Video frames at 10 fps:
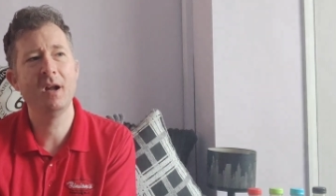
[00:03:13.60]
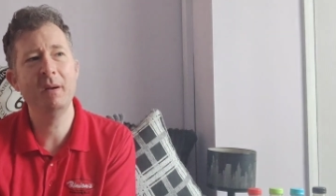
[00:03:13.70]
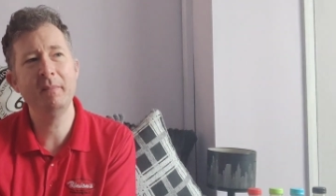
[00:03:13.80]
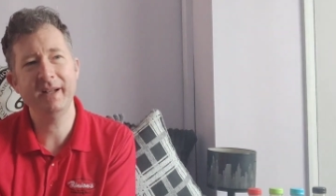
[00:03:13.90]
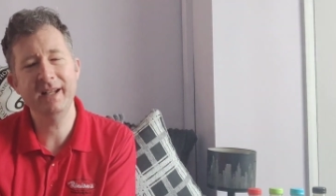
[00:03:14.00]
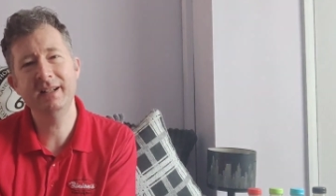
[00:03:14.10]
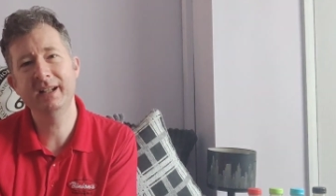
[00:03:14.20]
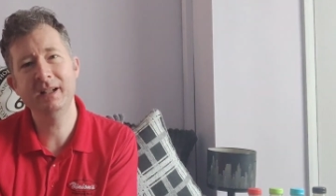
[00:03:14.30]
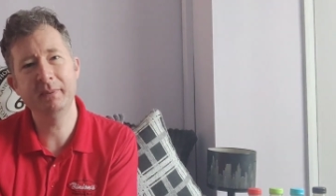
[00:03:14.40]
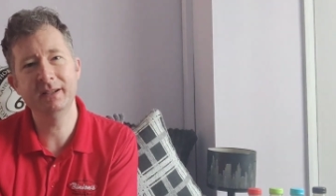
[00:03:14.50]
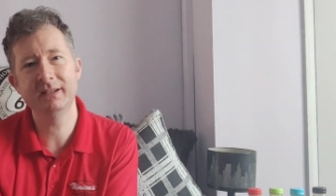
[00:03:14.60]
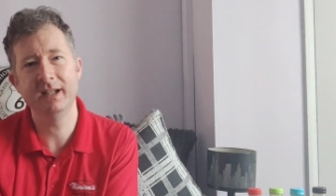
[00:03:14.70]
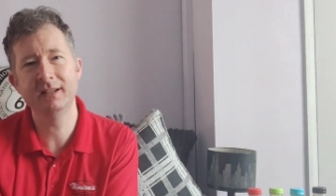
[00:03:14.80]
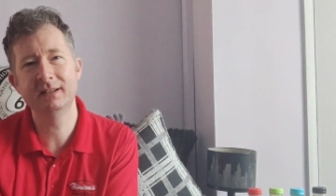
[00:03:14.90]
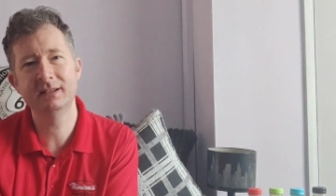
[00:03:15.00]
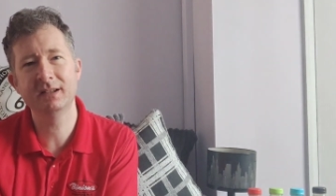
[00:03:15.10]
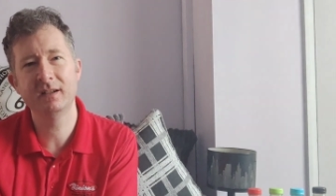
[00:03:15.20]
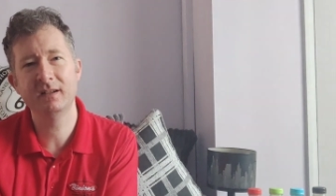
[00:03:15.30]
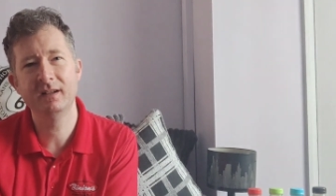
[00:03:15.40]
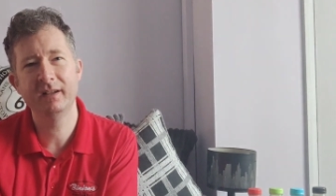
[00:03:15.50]
I remember E T Biscuits.
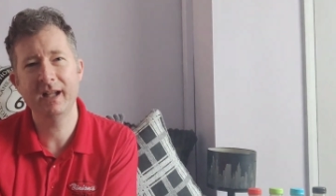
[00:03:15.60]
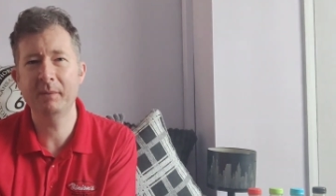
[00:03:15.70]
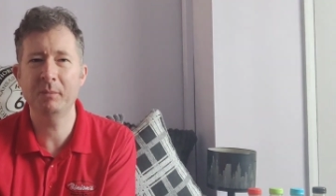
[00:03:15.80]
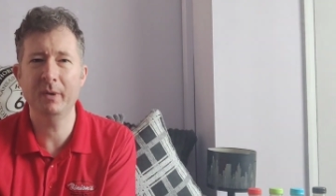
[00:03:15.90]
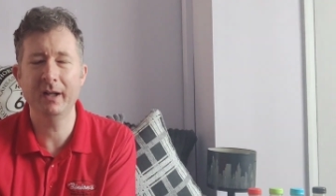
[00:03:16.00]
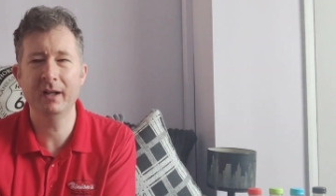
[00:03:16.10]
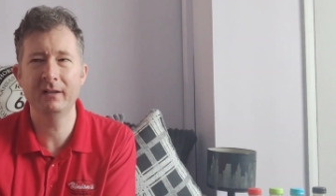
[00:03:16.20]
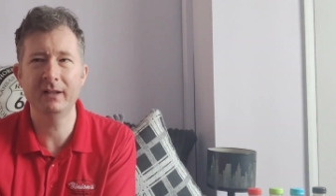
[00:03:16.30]
They were weird.